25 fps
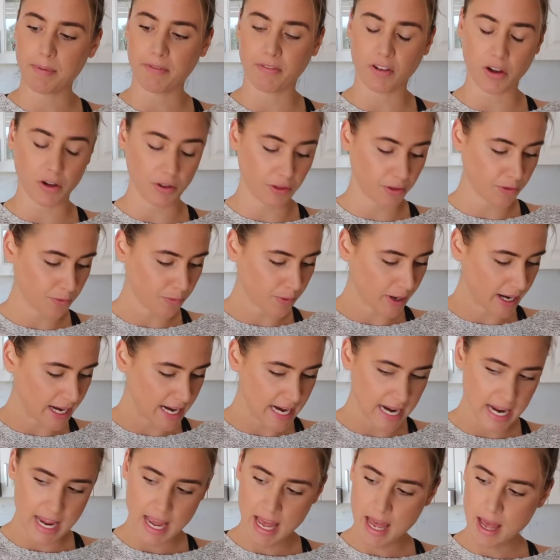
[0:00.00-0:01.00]
I've got
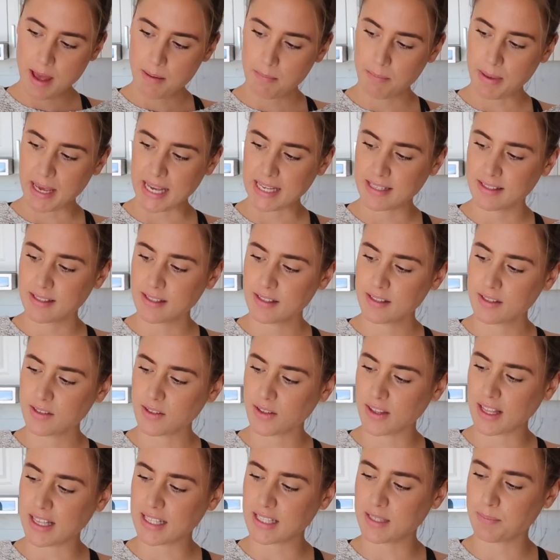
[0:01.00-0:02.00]
3 pieces,
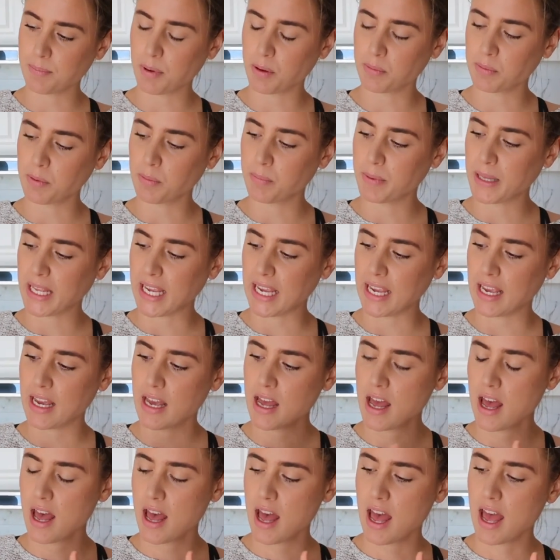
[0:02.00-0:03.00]
so that's probably
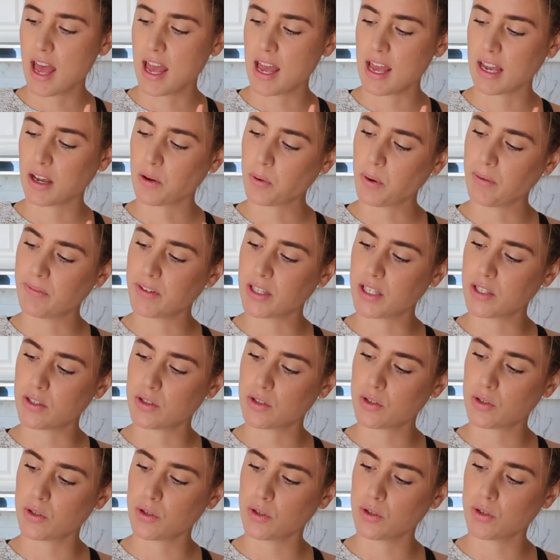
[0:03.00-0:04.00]

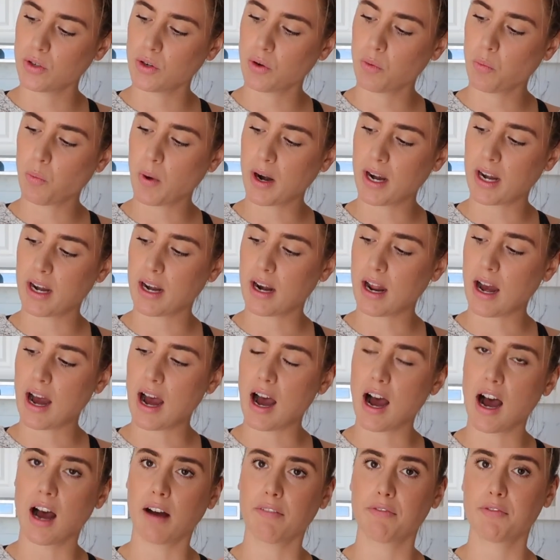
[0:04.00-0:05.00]
equivalent to
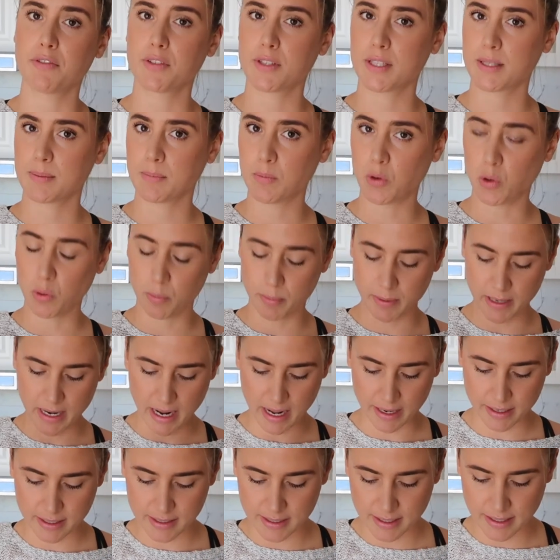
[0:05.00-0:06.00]
1.5 small
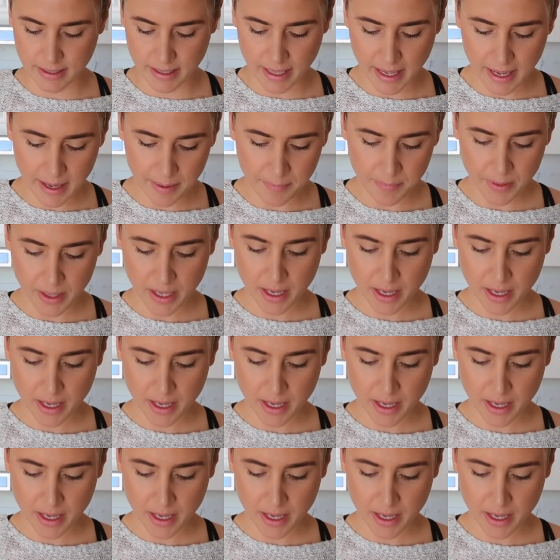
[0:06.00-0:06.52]
bananas in there.